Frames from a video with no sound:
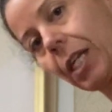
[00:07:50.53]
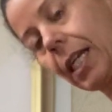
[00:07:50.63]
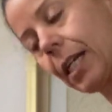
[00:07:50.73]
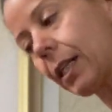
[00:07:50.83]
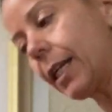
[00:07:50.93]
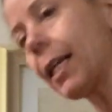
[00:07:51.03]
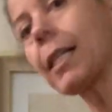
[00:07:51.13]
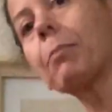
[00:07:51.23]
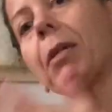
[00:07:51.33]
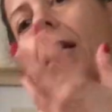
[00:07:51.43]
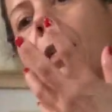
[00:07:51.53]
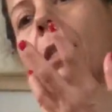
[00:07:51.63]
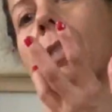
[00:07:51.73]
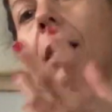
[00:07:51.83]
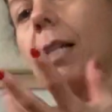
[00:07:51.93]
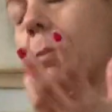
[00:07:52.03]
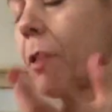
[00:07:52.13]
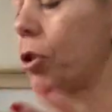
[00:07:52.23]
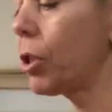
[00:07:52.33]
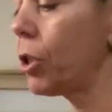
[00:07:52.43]
healing is because, and
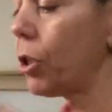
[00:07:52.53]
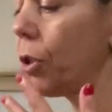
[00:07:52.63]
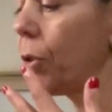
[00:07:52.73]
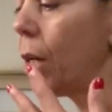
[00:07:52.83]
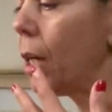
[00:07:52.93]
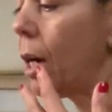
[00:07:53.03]
especially, you know,